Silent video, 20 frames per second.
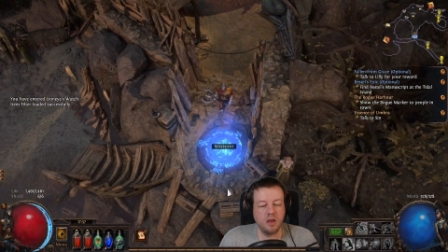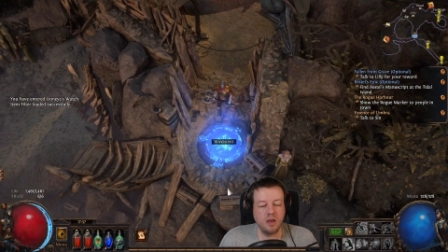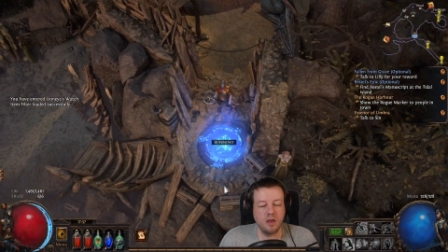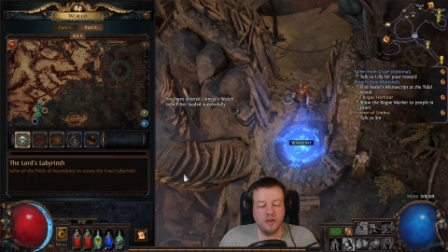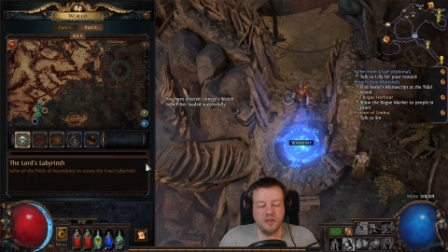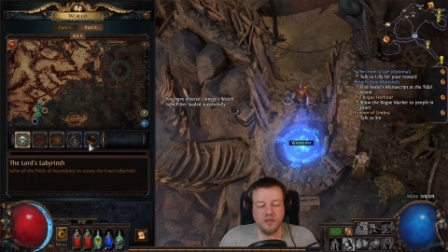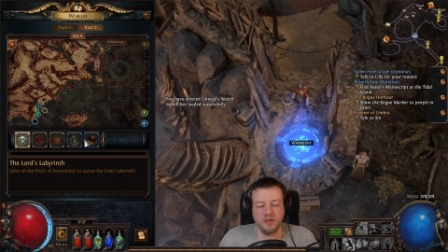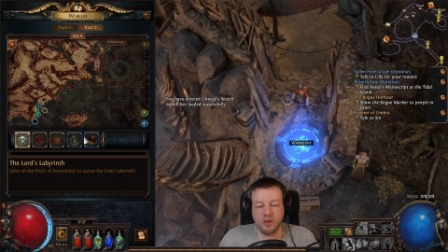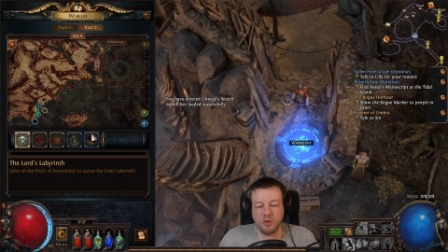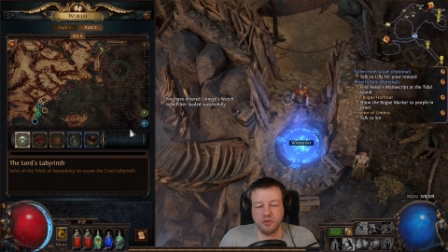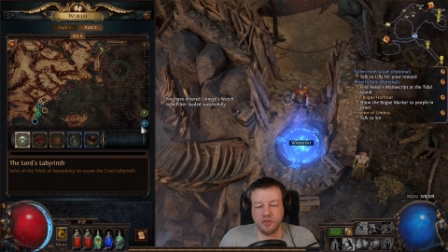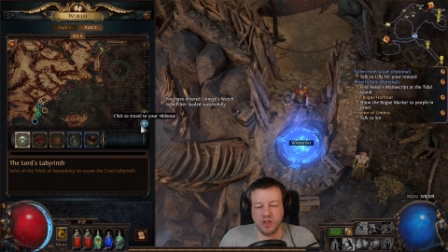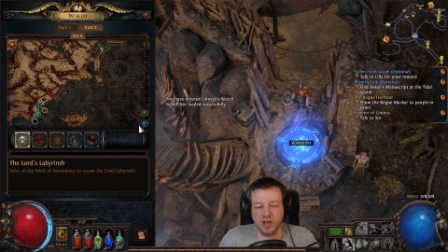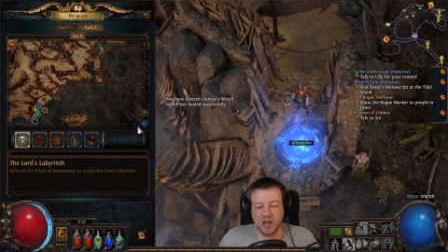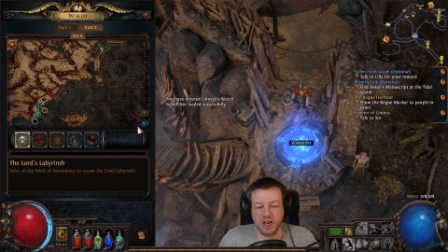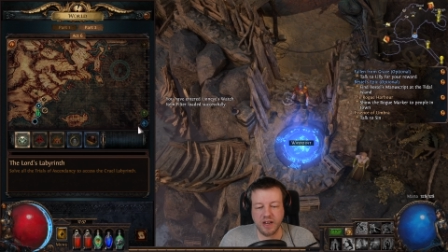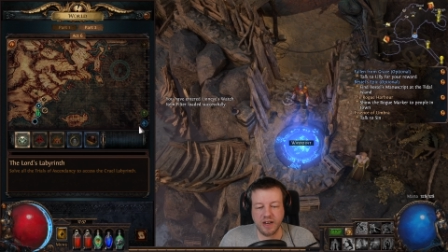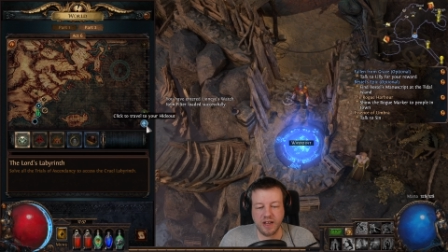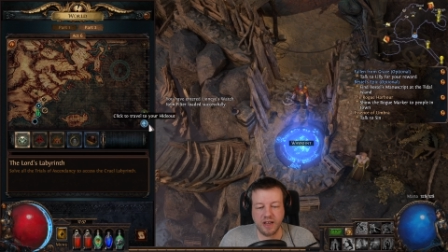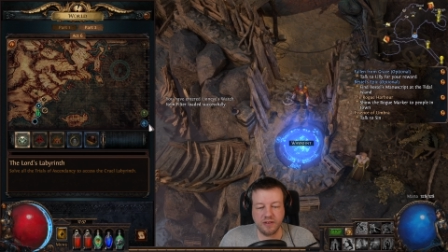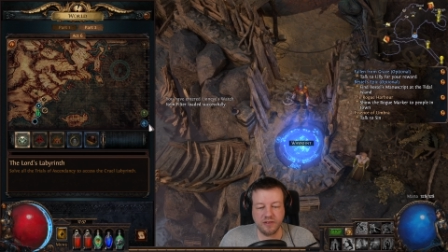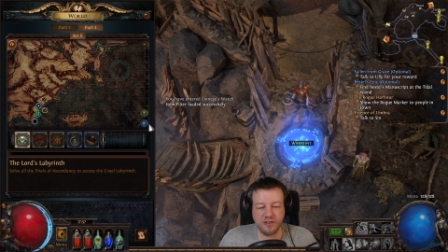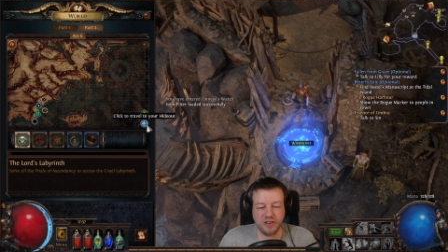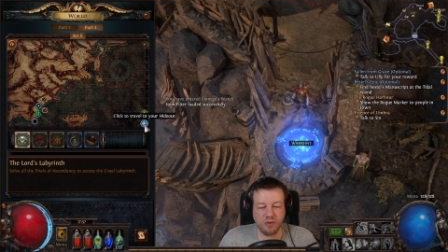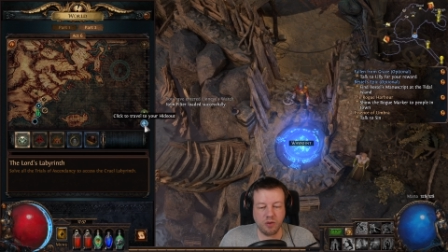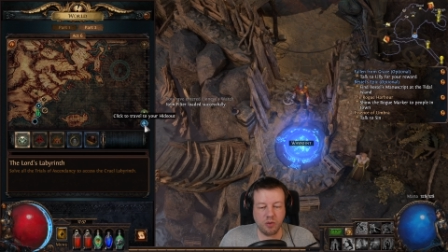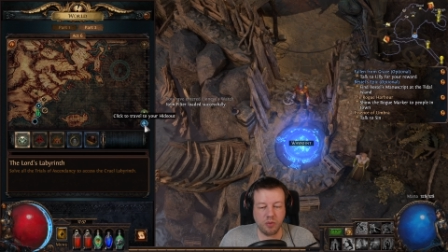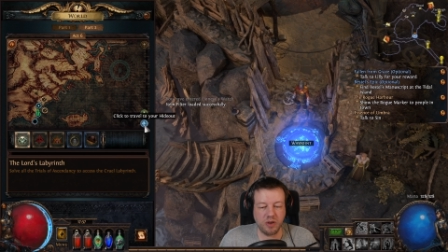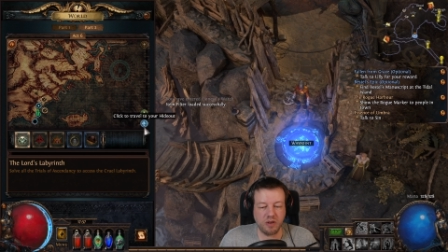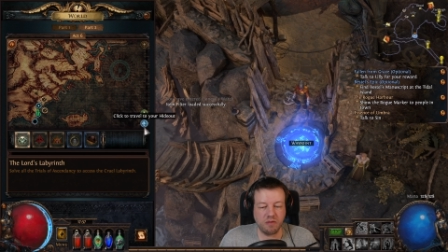Let's go to the hideout and see
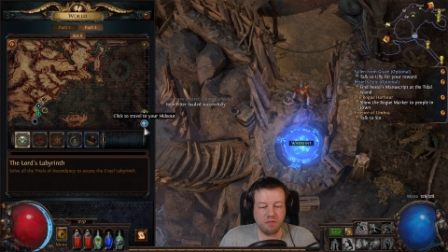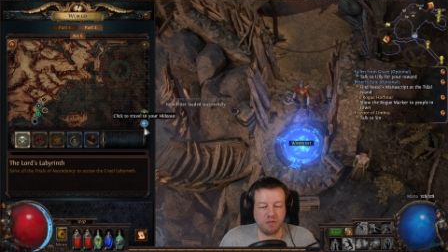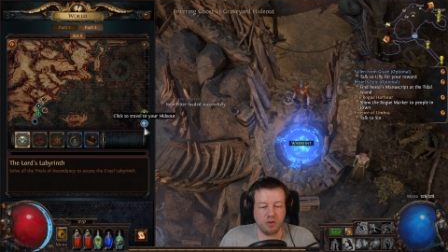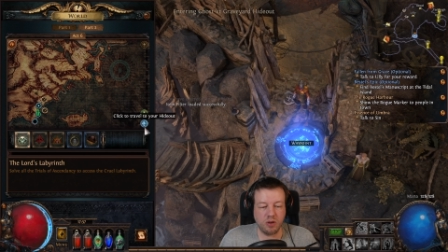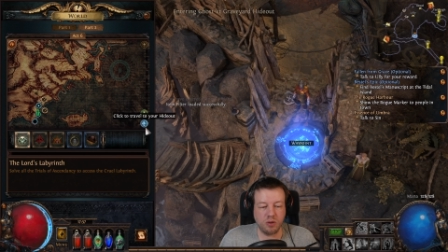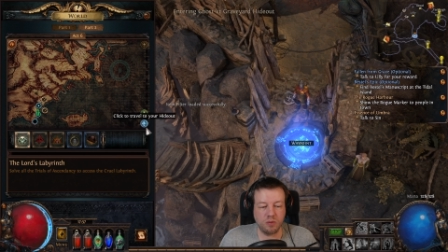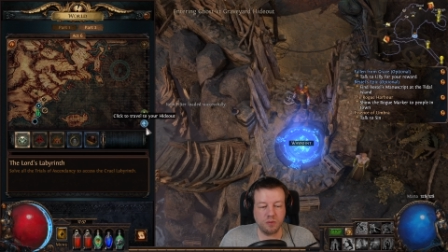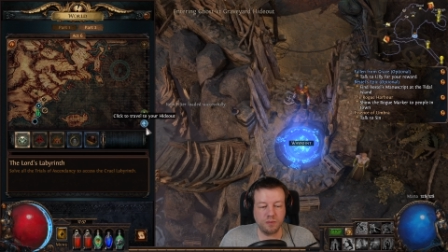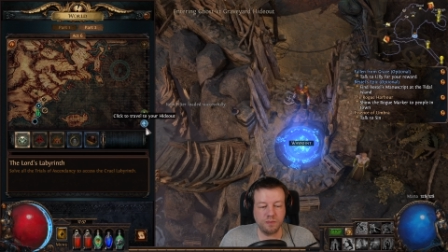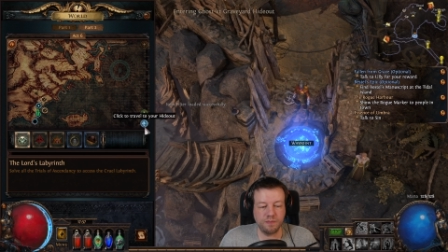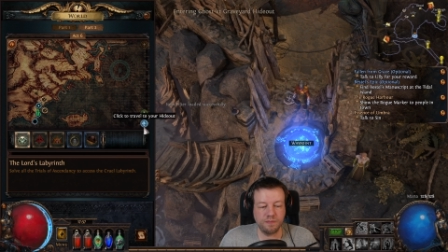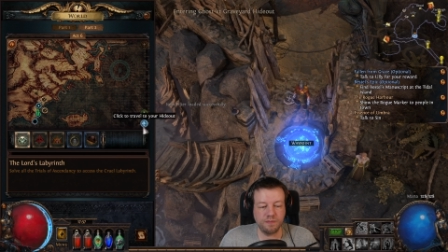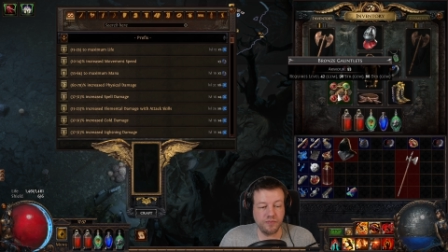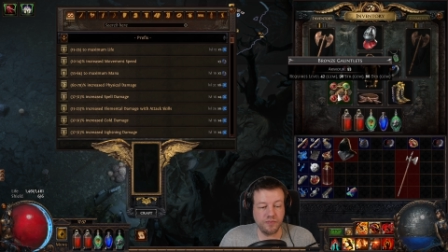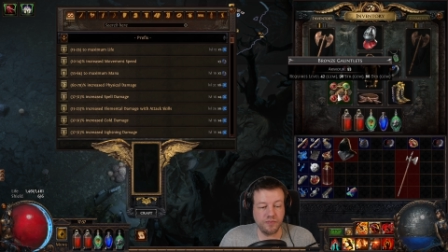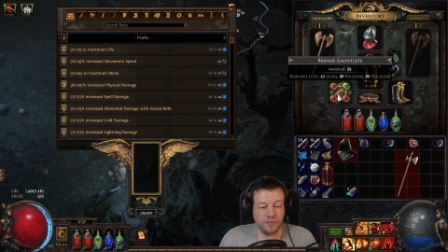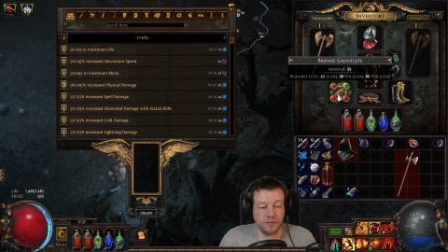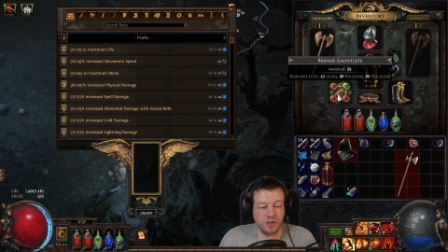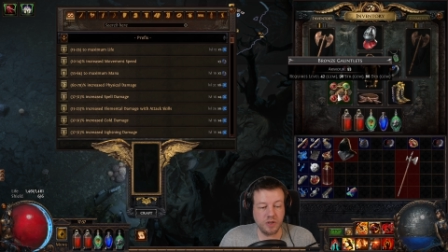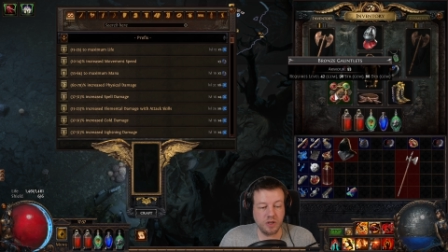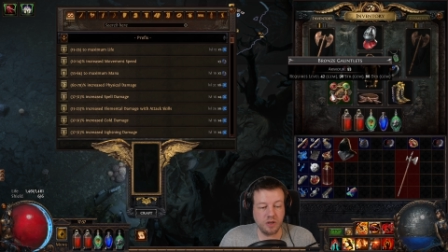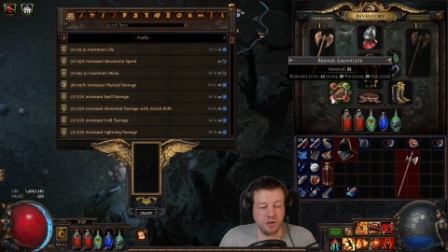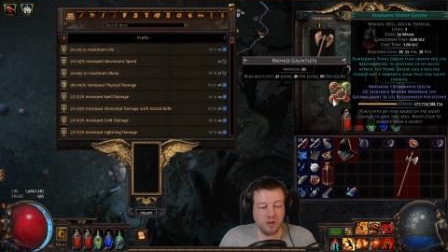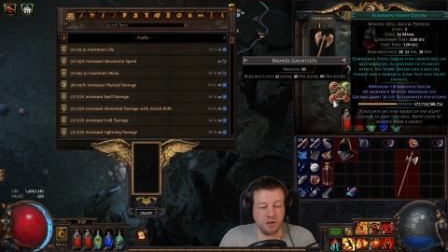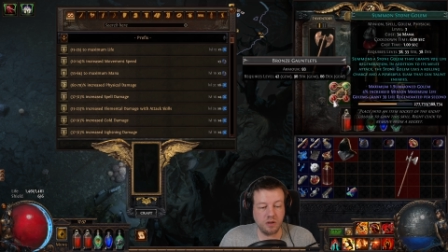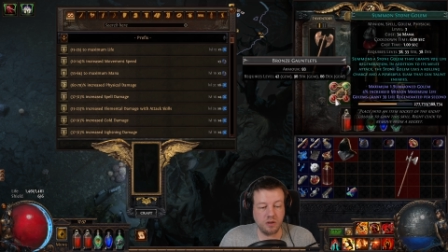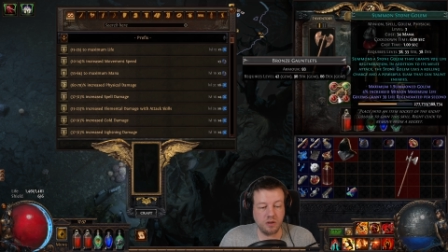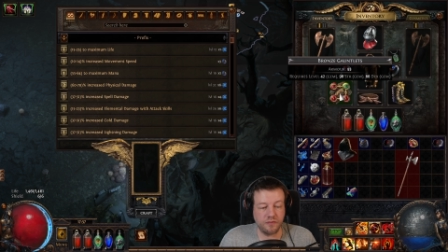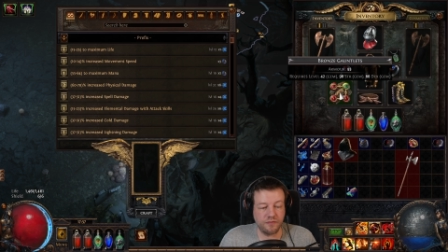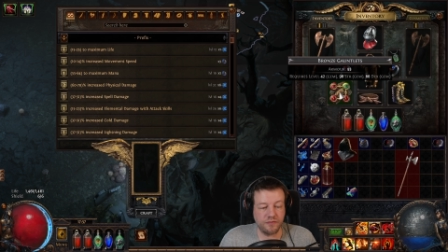what we can roll.
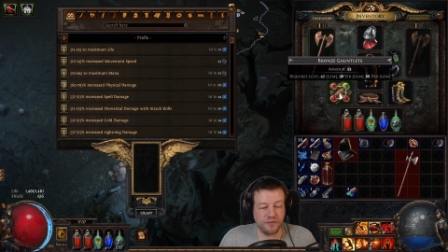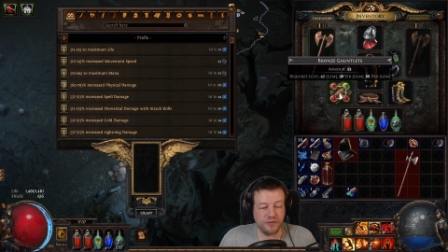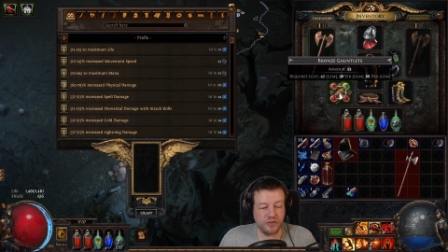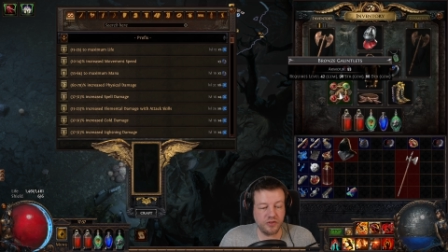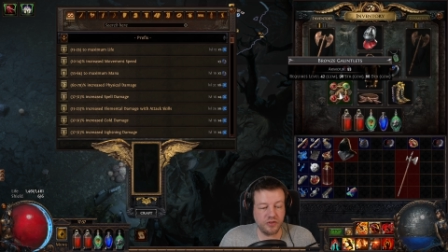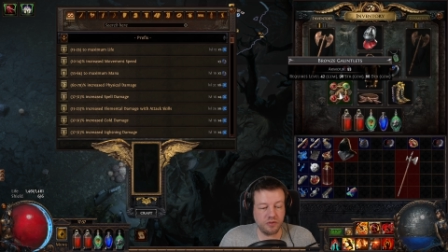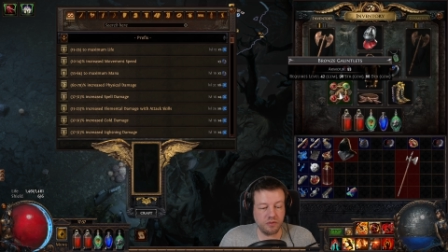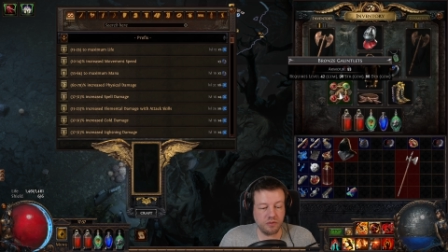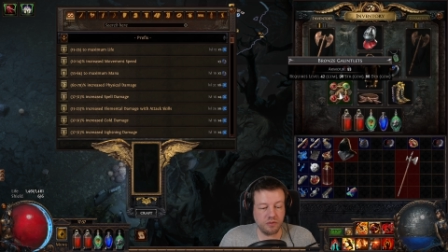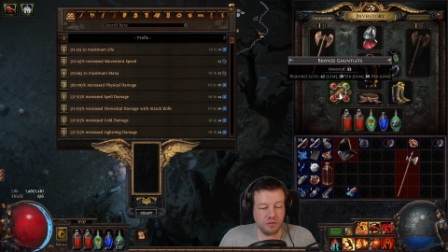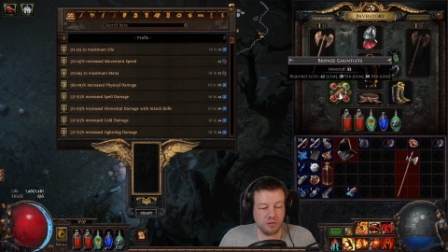Gloves.